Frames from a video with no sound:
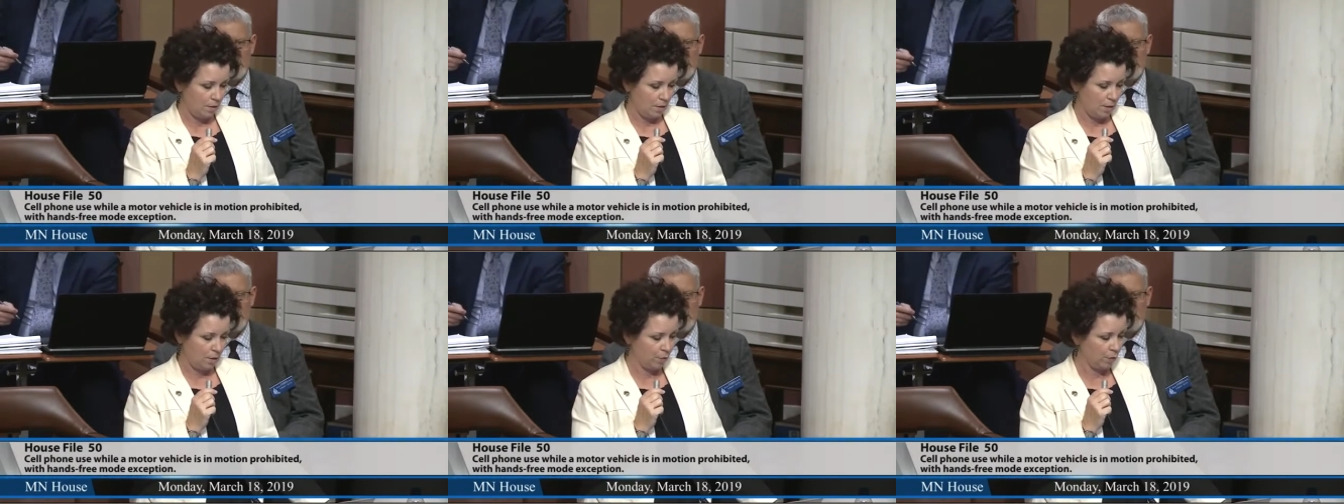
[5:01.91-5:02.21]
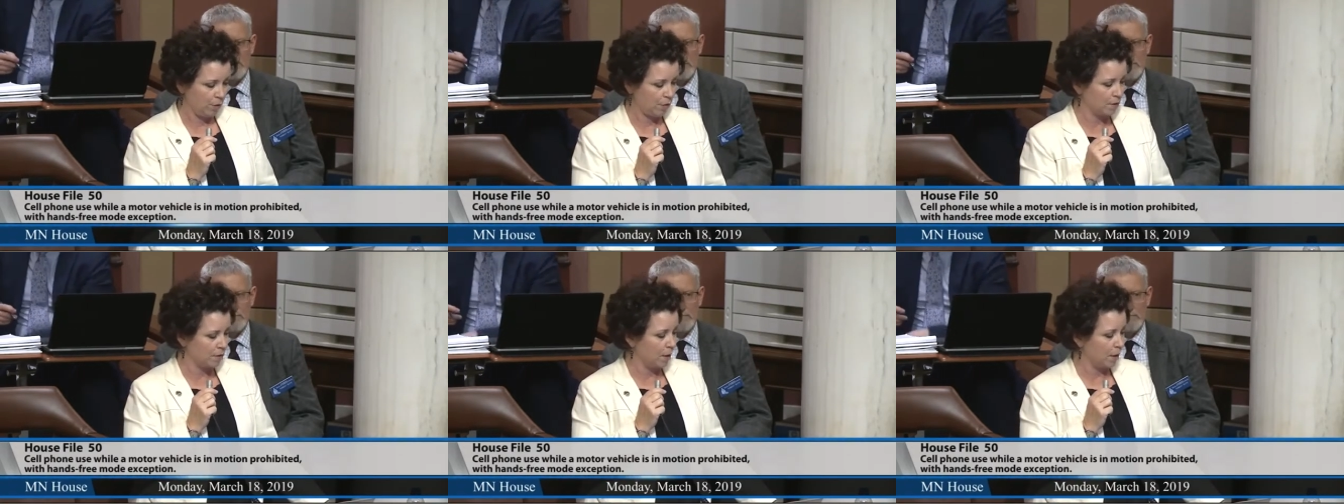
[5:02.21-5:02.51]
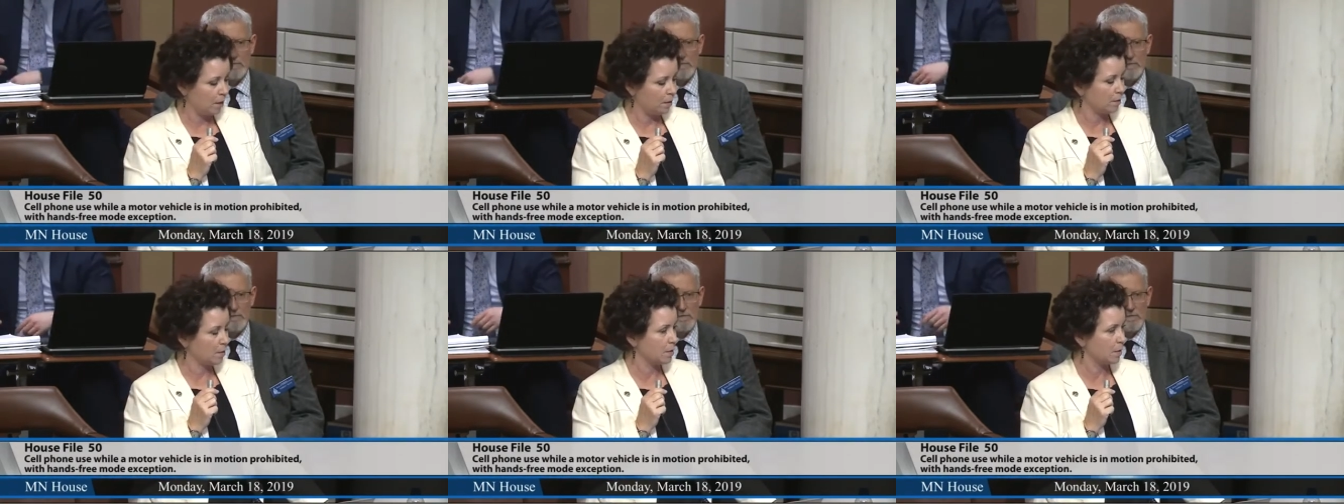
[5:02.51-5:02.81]
It
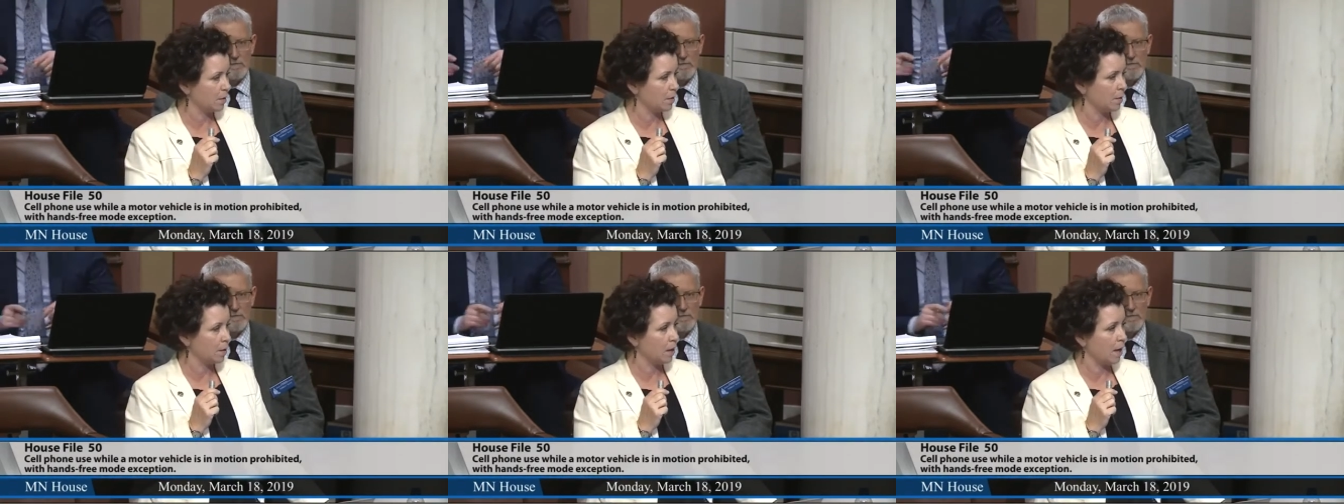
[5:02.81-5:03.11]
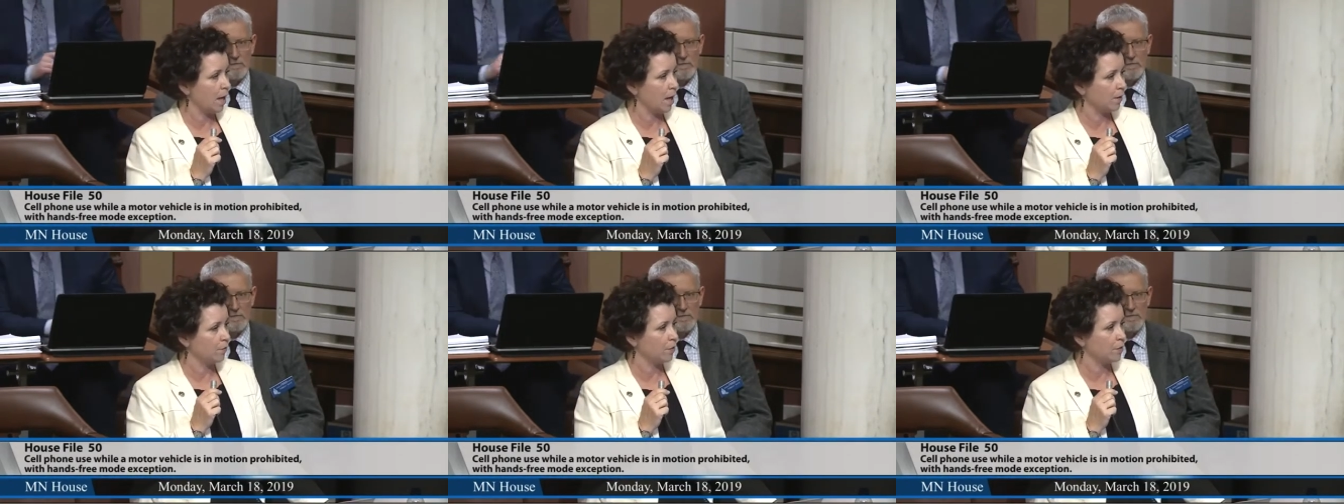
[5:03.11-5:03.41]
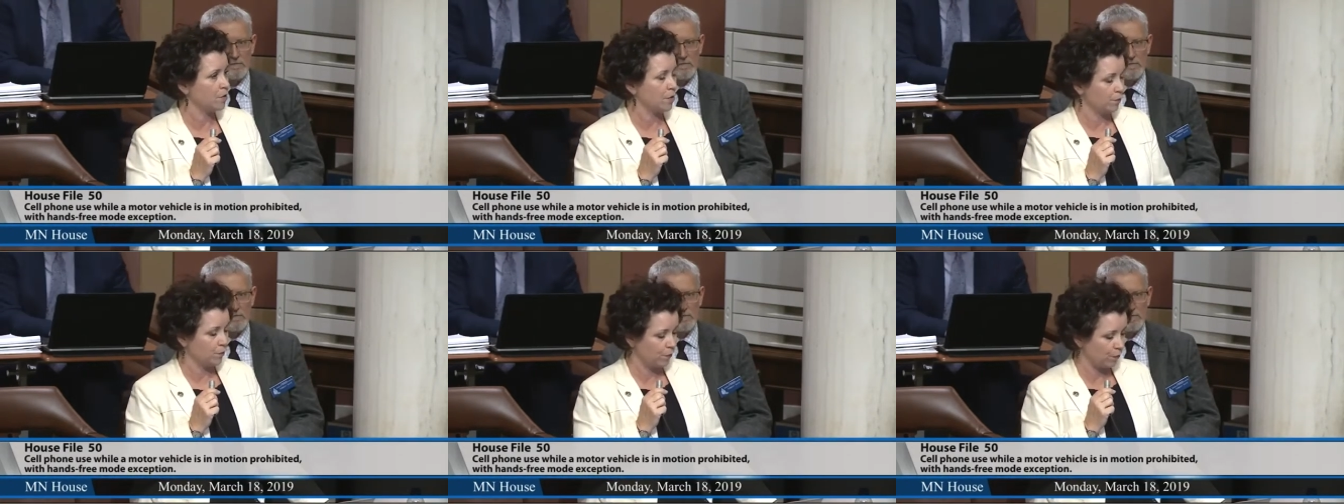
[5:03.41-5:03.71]
results in an
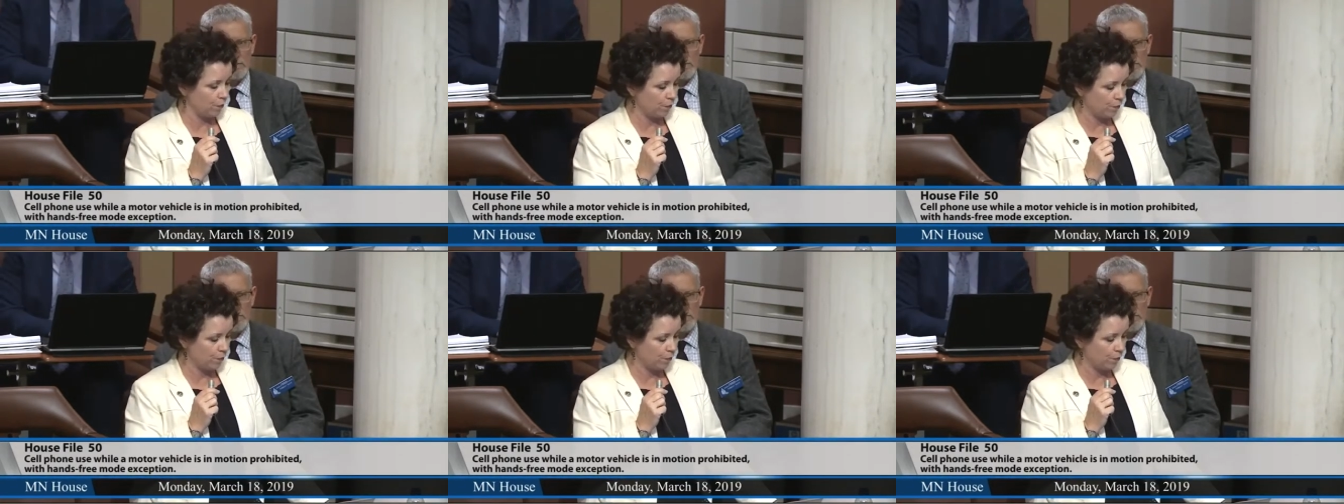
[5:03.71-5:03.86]
average of